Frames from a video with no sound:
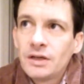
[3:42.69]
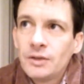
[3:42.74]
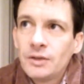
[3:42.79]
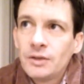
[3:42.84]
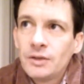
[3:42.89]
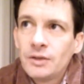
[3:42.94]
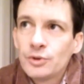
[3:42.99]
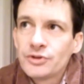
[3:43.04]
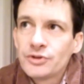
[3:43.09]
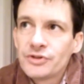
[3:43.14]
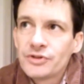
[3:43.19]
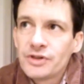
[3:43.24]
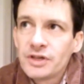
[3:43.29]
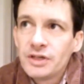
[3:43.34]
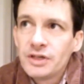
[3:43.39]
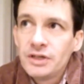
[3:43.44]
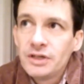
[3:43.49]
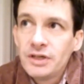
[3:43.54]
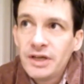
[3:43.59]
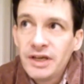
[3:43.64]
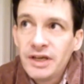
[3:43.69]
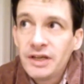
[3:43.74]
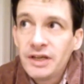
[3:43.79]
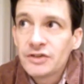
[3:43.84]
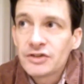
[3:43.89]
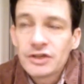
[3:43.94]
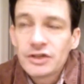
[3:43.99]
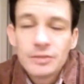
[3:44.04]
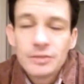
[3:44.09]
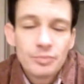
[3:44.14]
It was the
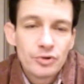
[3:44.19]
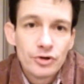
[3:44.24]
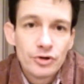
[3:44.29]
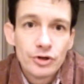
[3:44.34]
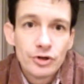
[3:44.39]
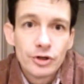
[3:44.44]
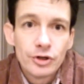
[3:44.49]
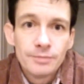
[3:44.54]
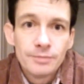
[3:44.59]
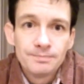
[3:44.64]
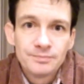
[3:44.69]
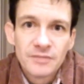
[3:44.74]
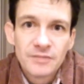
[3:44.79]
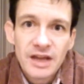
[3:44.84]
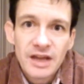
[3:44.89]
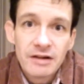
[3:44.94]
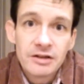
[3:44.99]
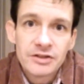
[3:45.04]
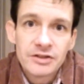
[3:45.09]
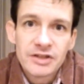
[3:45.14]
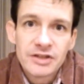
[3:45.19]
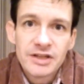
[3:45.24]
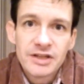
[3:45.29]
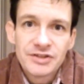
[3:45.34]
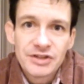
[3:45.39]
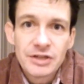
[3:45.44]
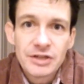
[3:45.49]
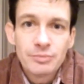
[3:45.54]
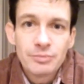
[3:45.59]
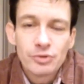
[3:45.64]
AT
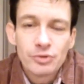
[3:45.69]
Pro.